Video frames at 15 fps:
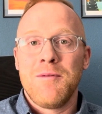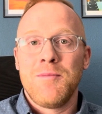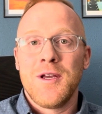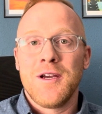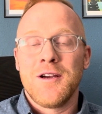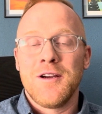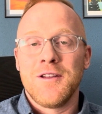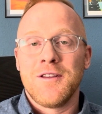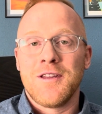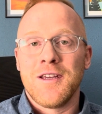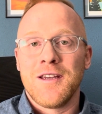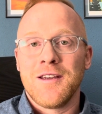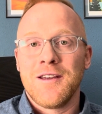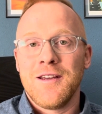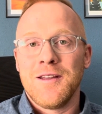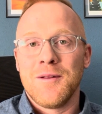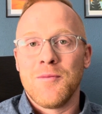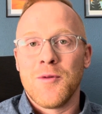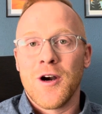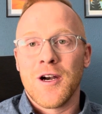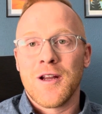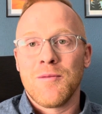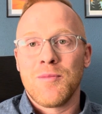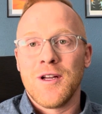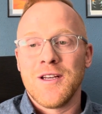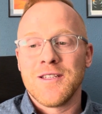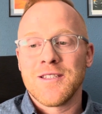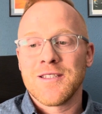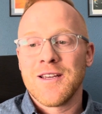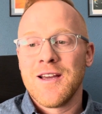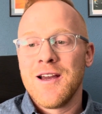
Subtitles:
be a good thing in the marketplace.